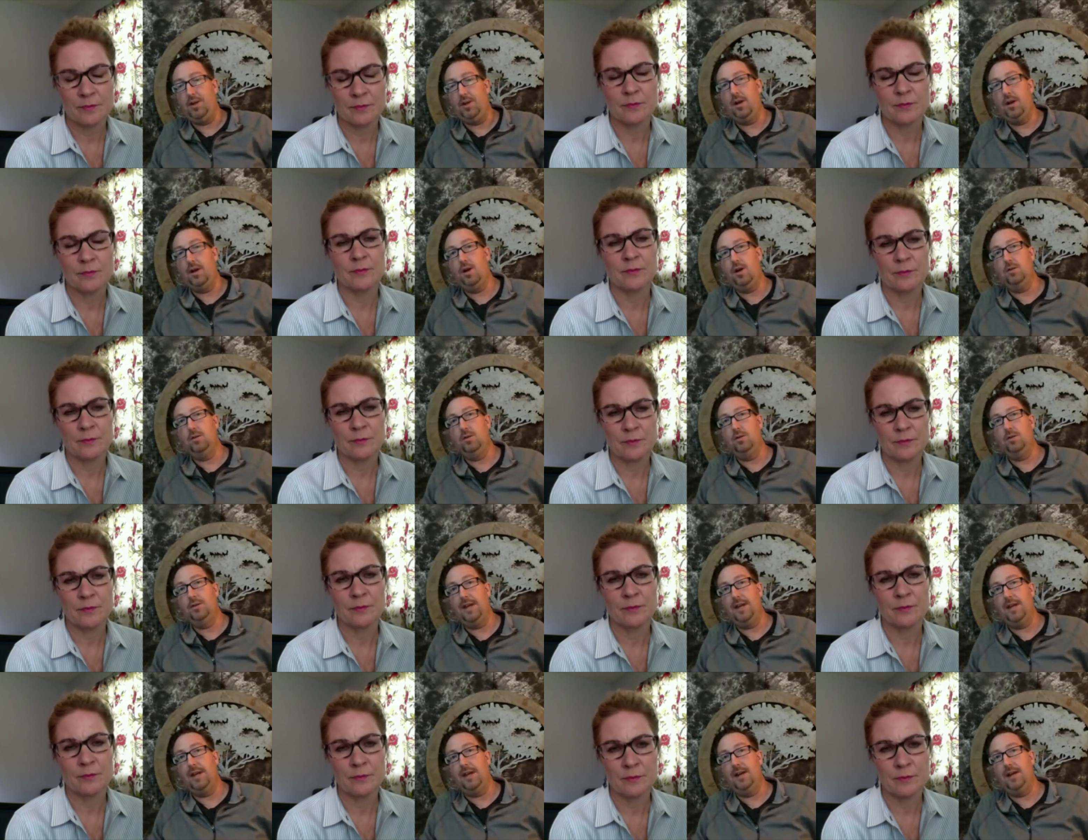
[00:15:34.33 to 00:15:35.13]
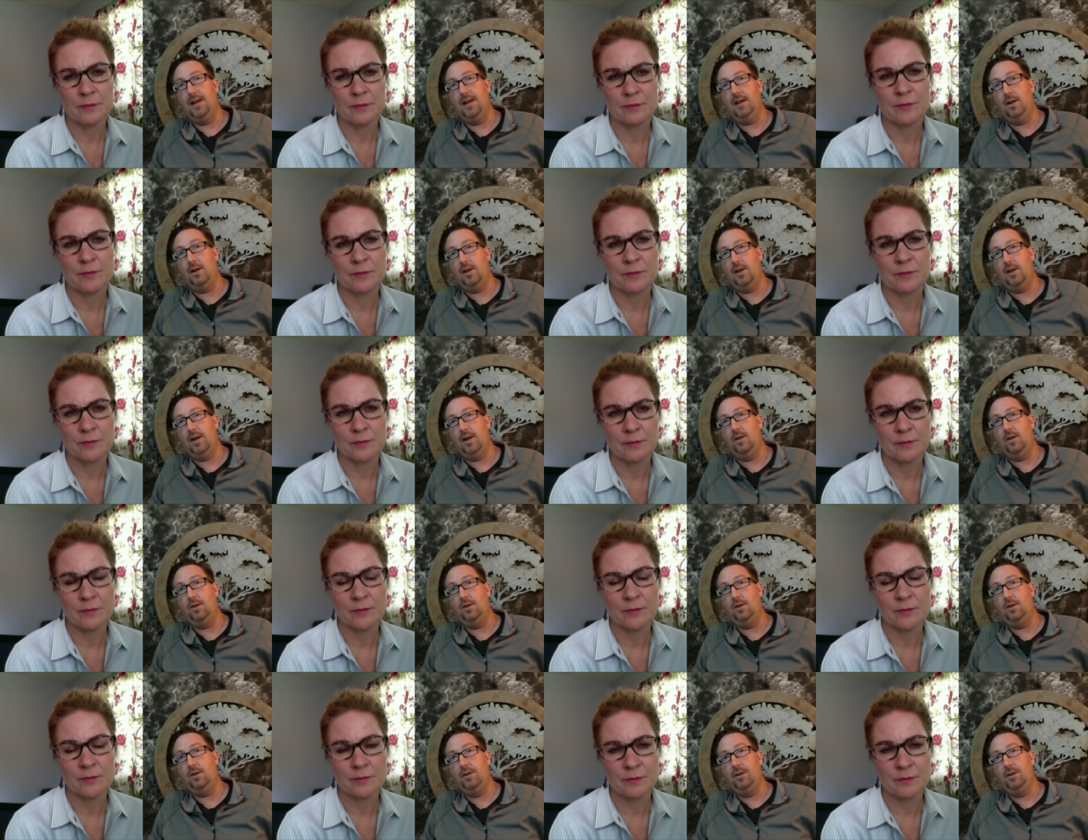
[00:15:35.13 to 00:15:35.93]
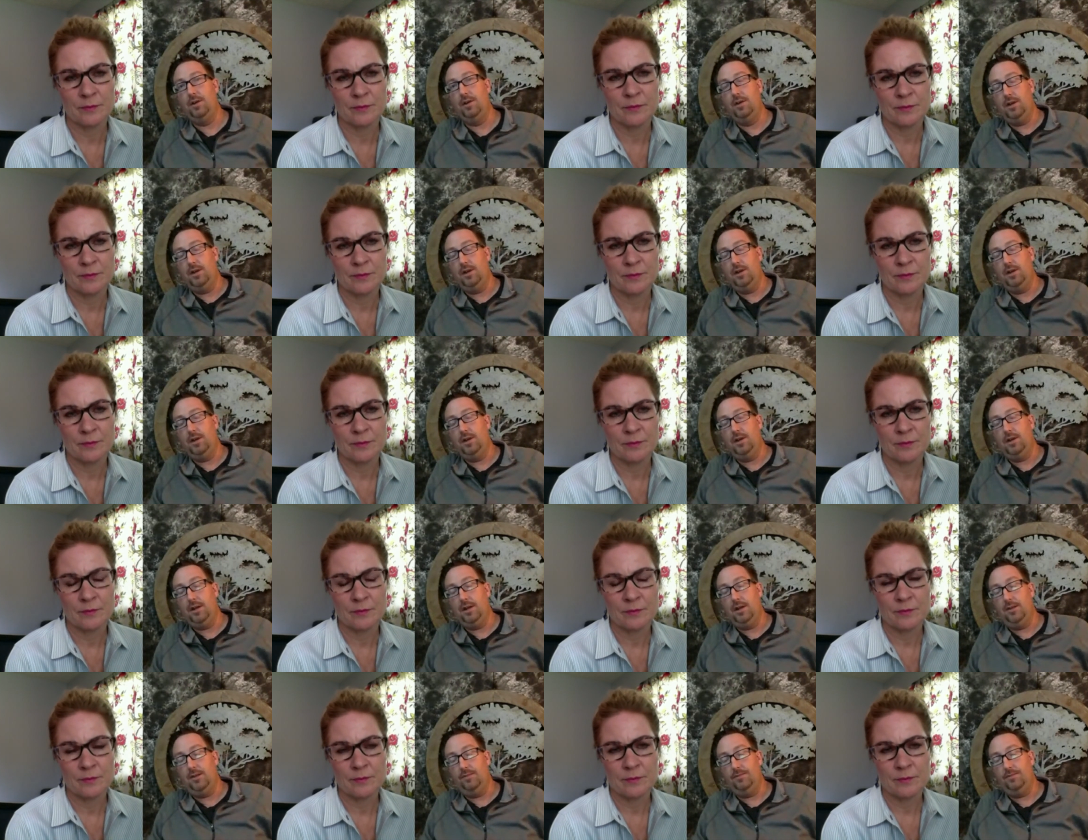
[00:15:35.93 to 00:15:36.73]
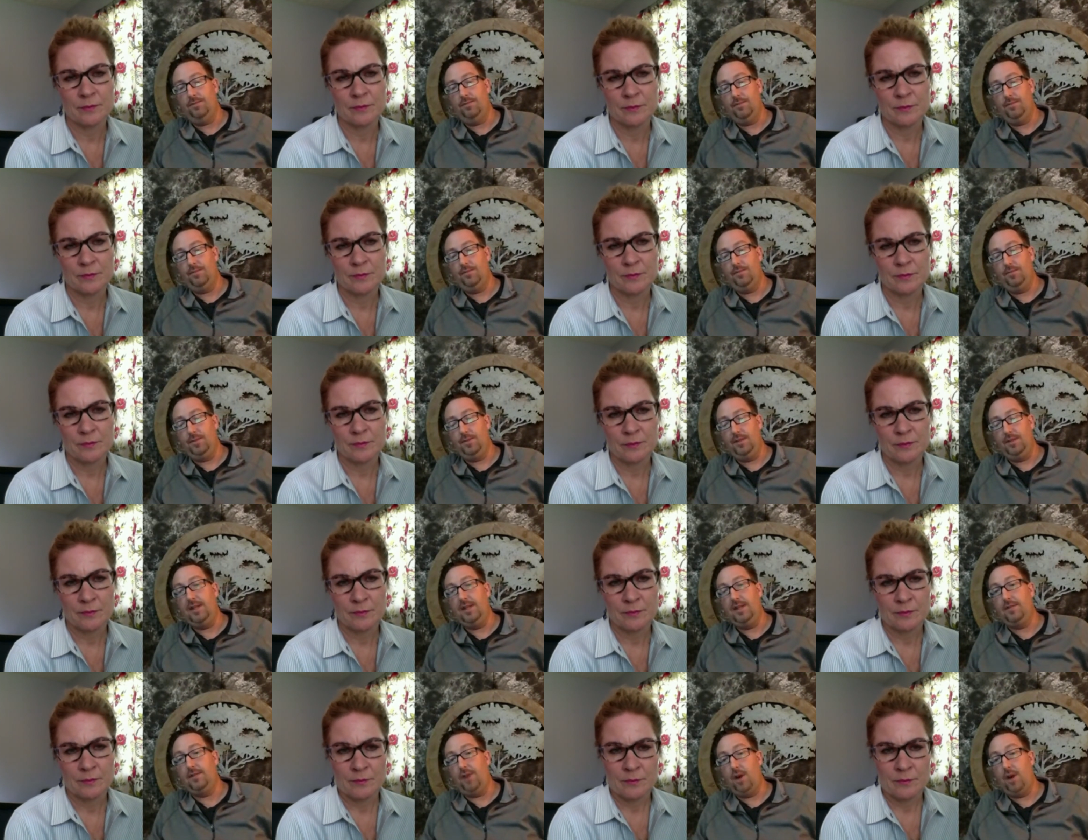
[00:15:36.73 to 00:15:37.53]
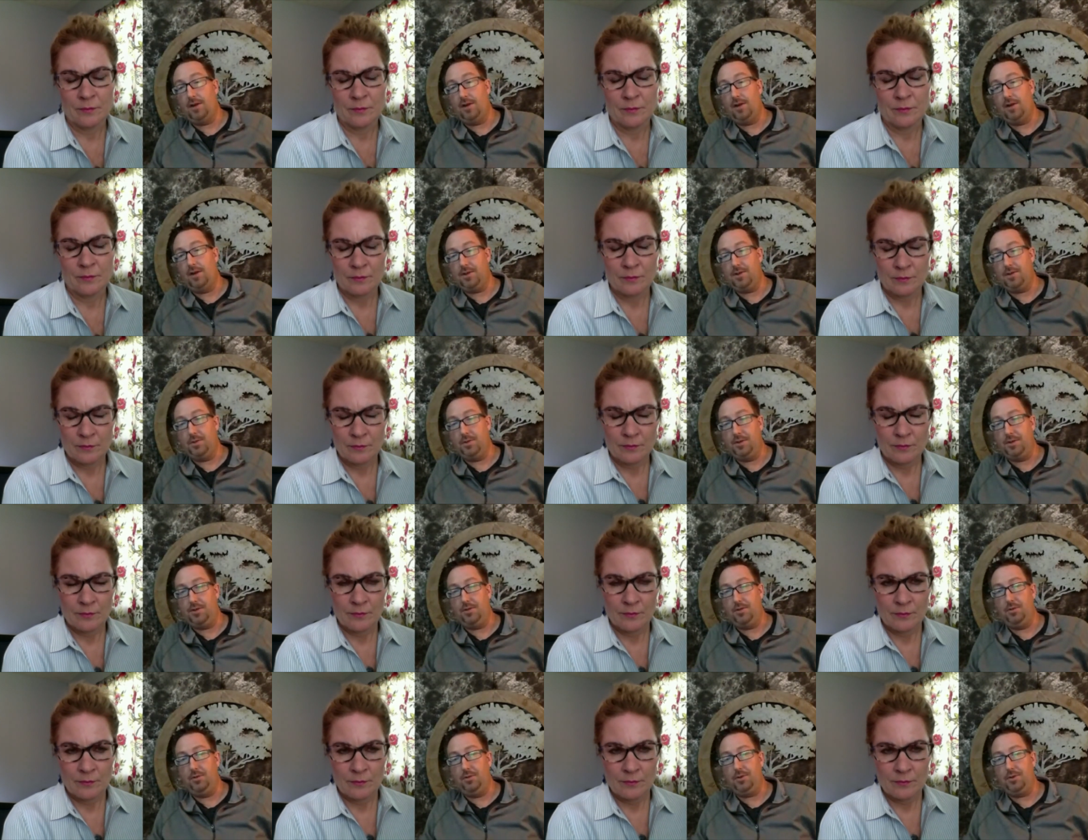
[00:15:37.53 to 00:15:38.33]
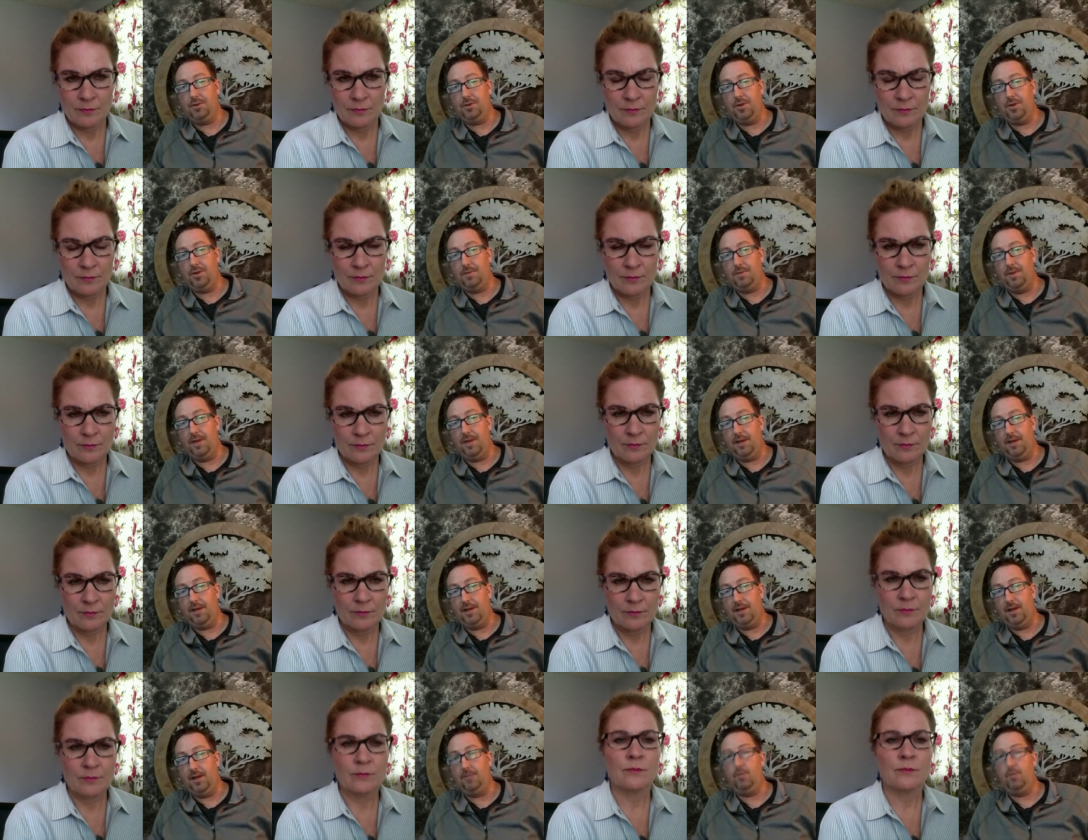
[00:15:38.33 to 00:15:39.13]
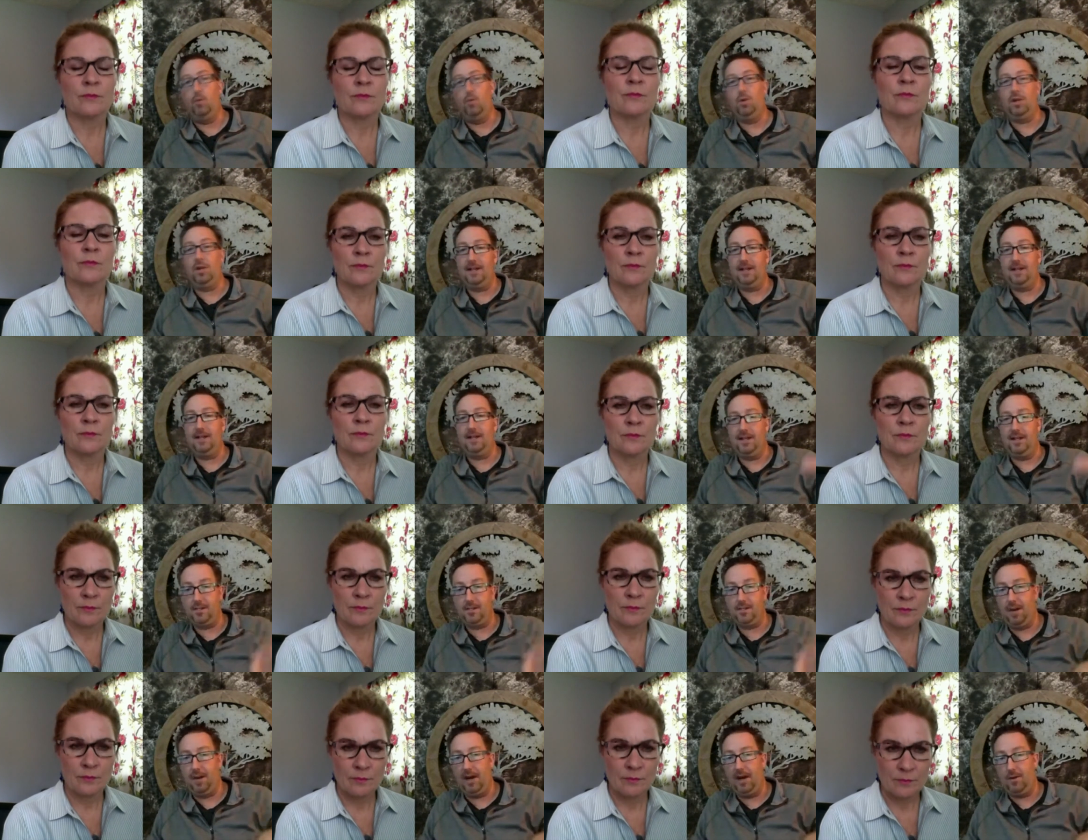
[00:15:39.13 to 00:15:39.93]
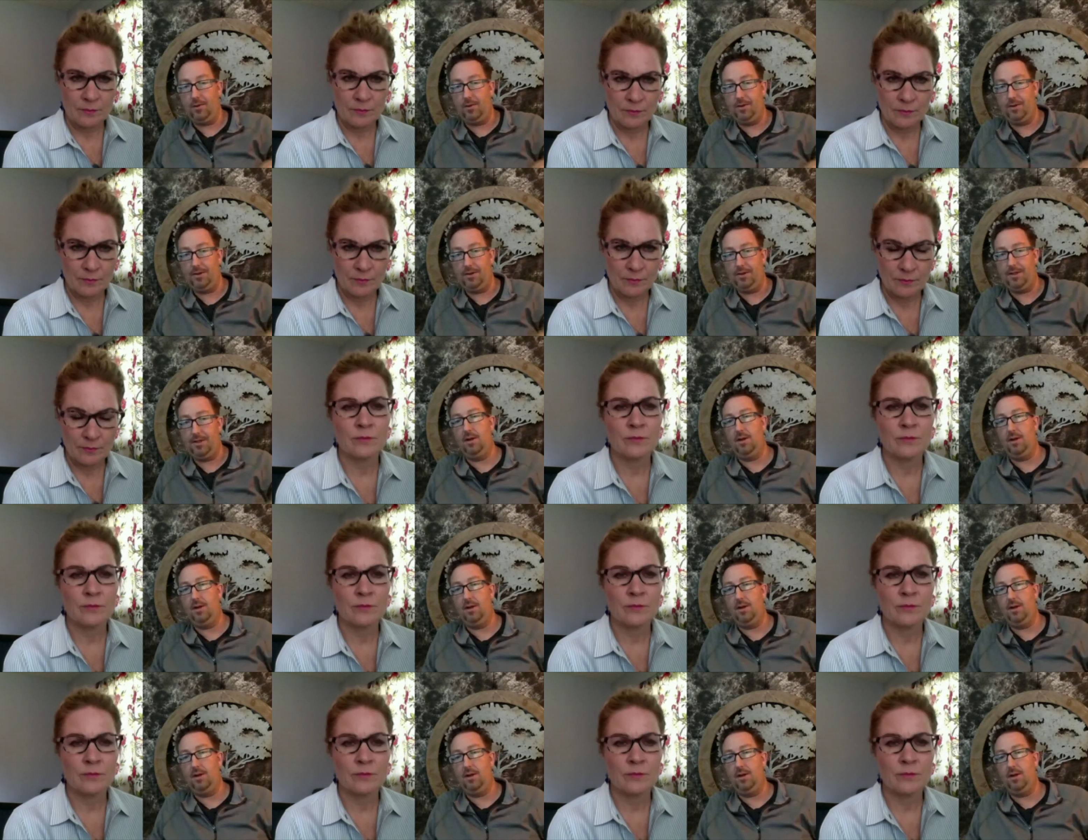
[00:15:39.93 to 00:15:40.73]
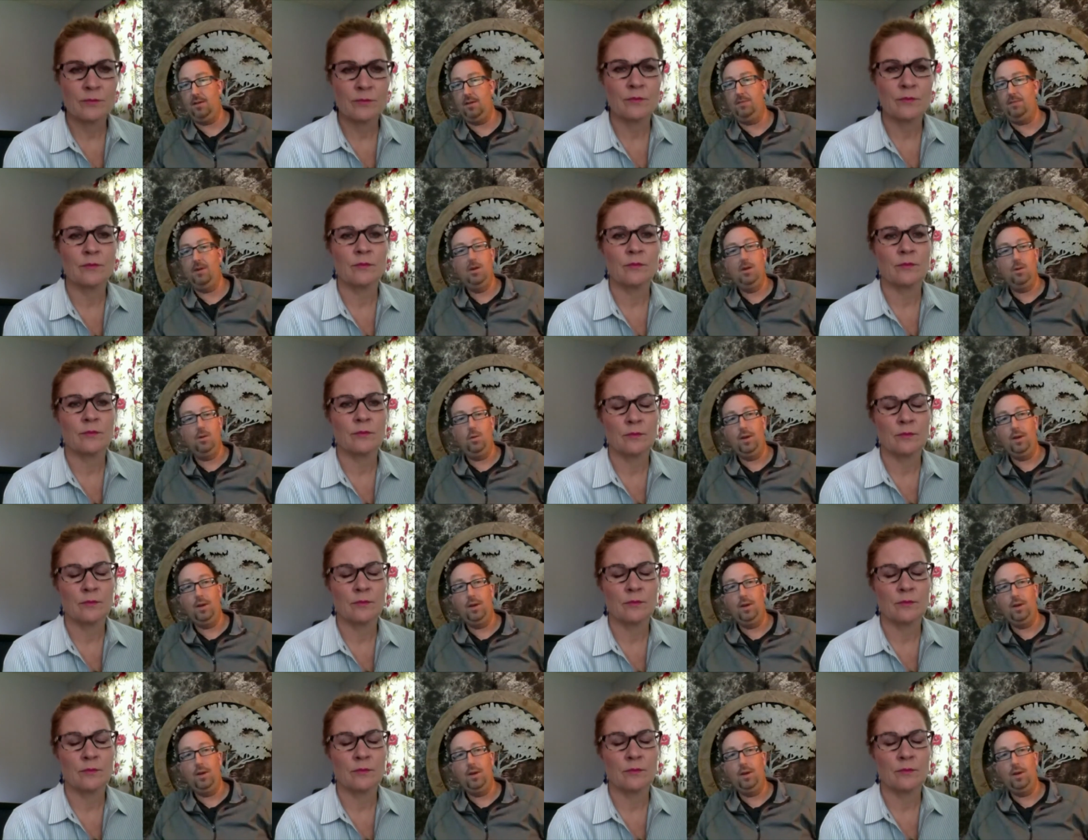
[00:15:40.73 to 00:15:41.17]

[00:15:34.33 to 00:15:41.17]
Speaker 1: We know that around um, the end of August, when school starts back up, we're going to get a spike when the teachers come.